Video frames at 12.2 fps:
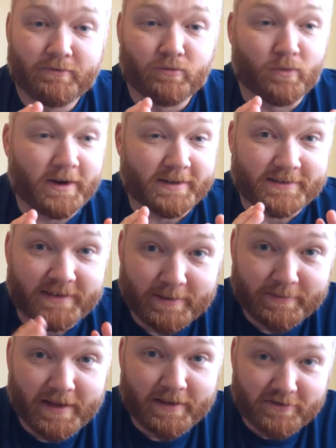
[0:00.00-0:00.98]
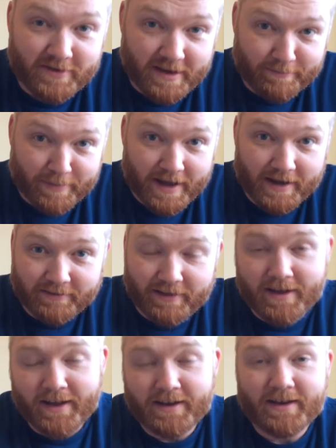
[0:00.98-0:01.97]
wanted to skip that check bag
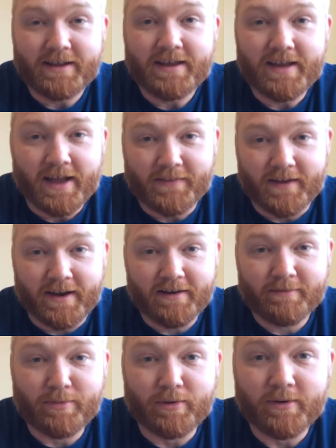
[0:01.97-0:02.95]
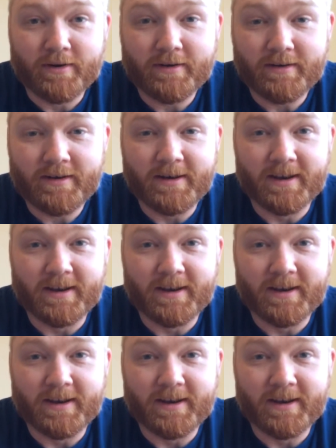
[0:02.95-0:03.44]
line at the airport,